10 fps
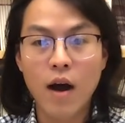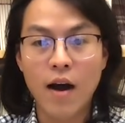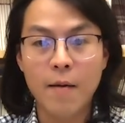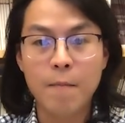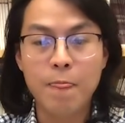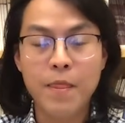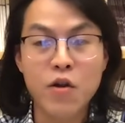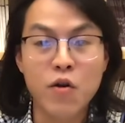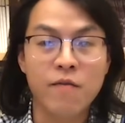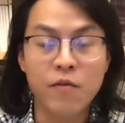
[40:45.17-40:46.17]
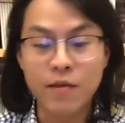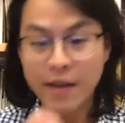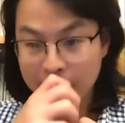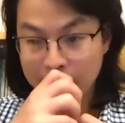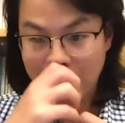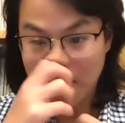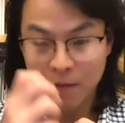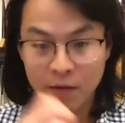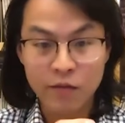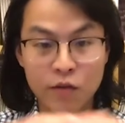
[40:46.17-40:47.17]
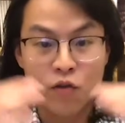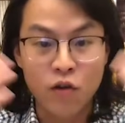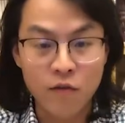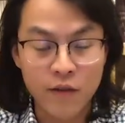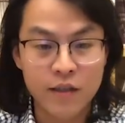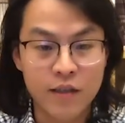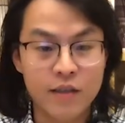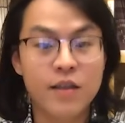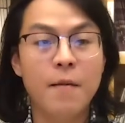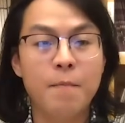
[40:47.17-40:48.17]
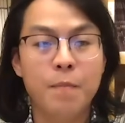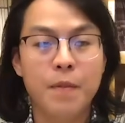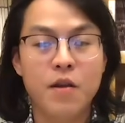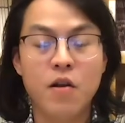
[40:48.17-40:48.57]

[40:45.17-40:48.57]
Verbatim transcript: um, you know, if you think about the nervous system.